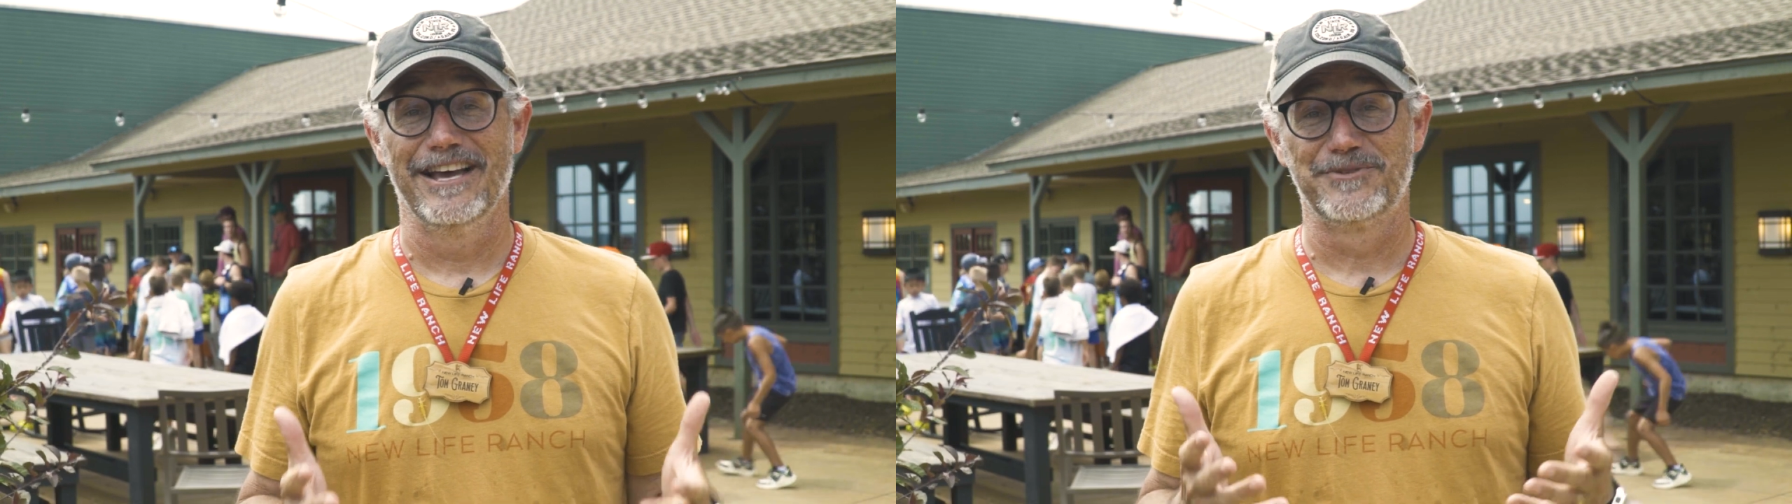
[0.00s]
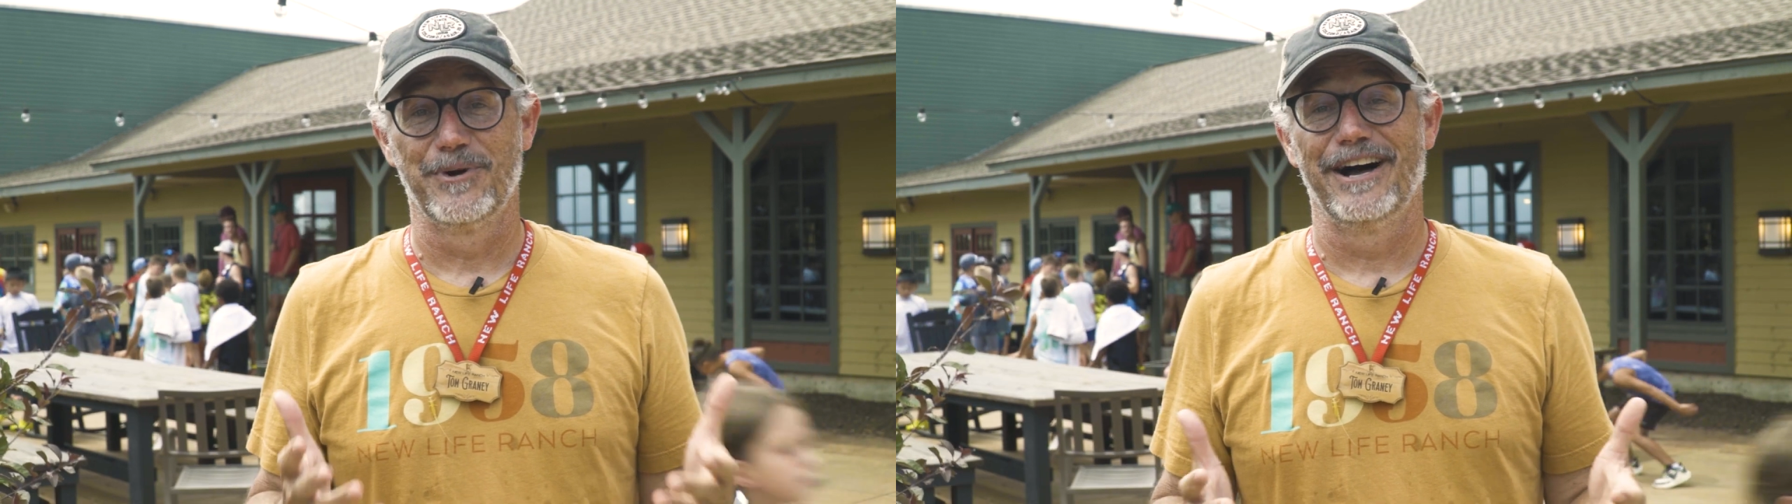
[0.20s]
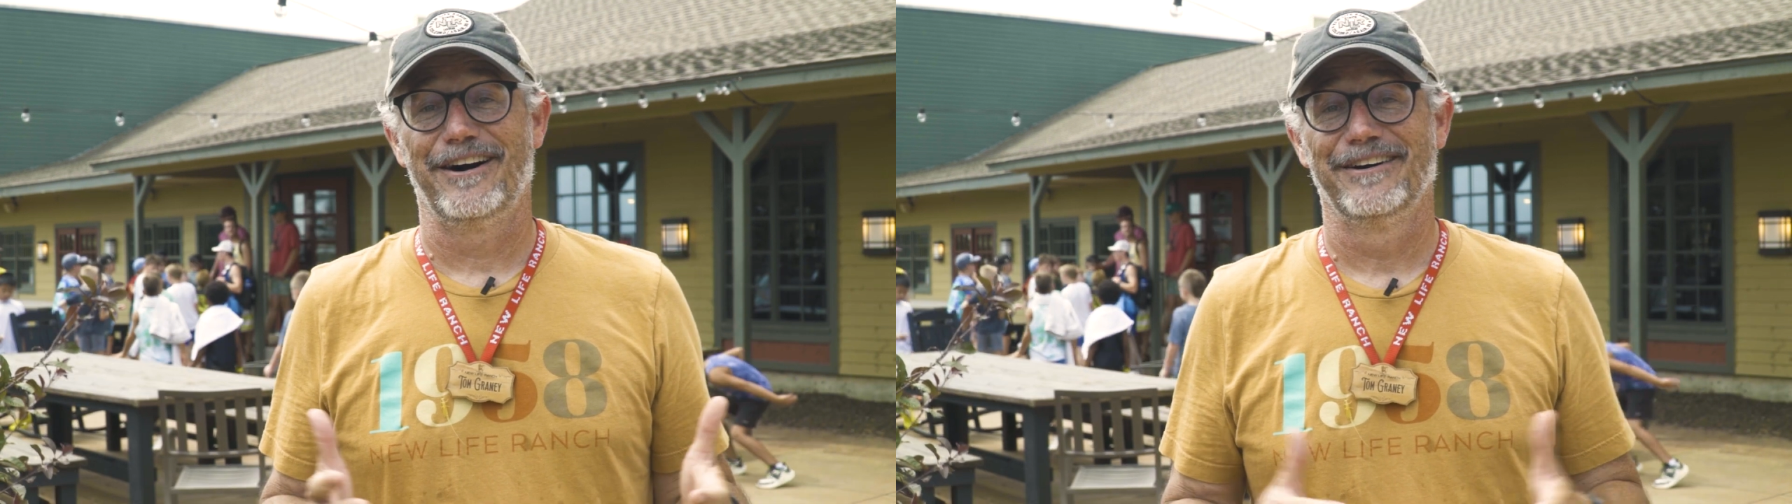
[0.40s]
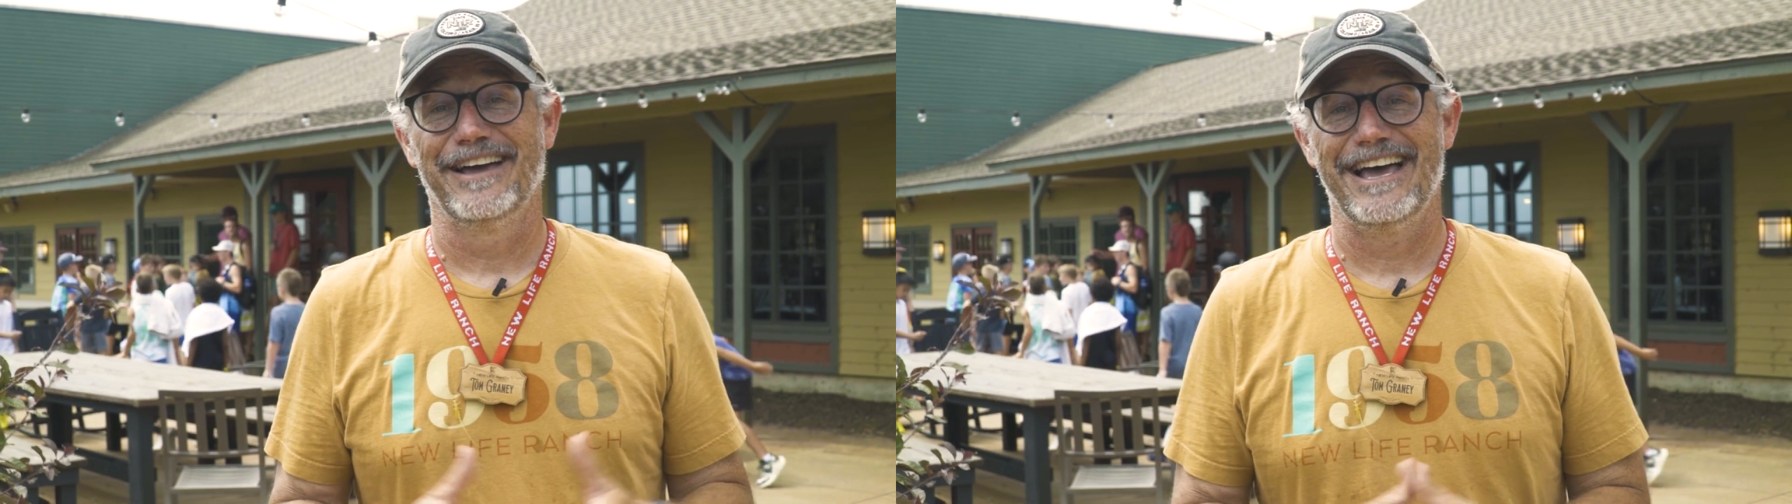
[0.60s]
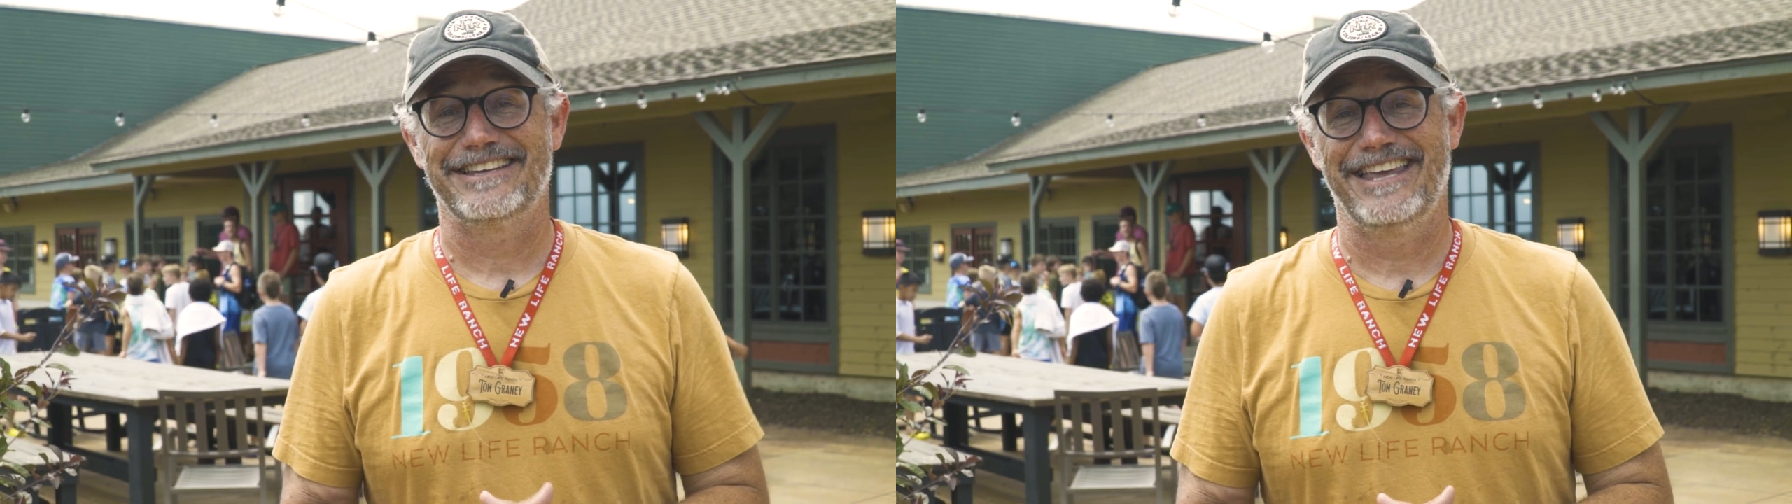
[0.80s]
as well
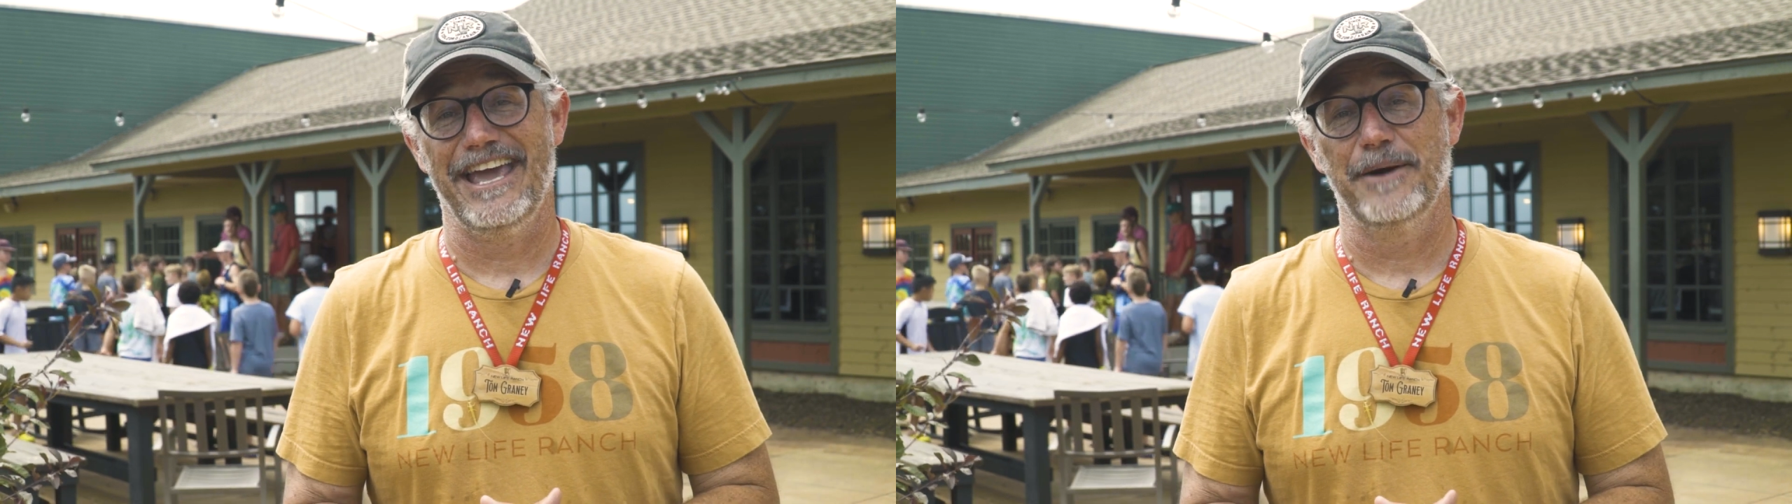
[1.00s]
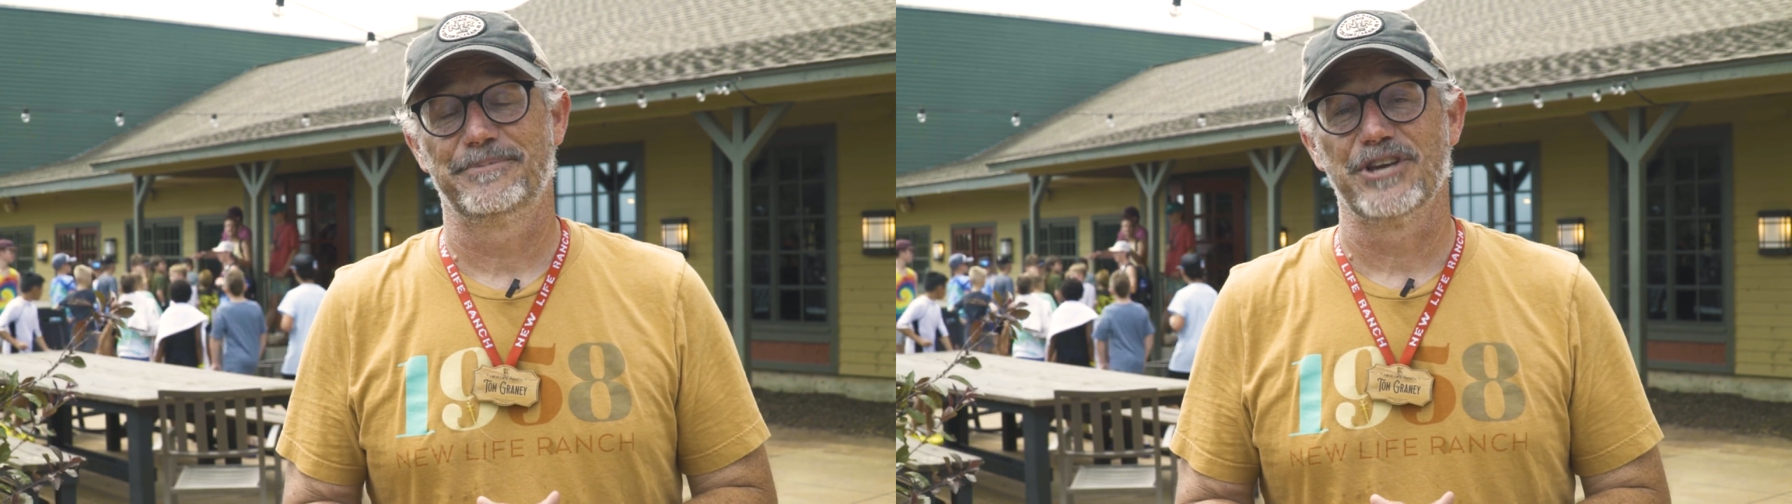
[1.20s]
at camp.